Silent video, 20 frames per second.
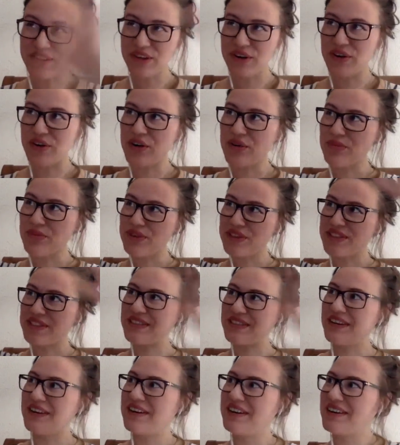your home with
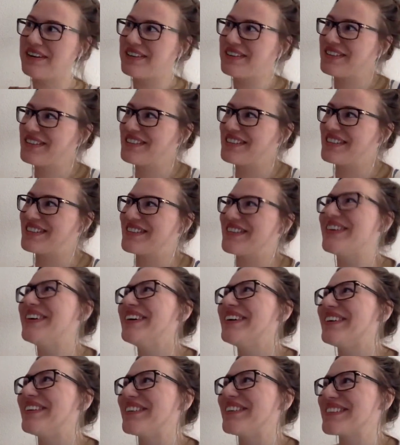stars as
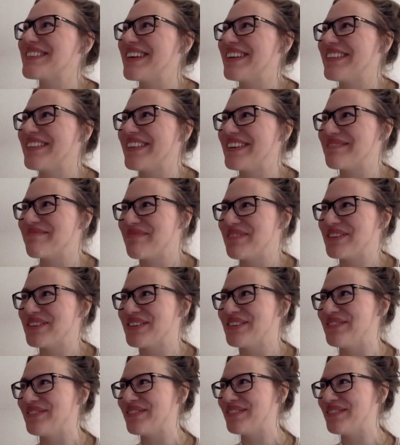well. Something beautiful.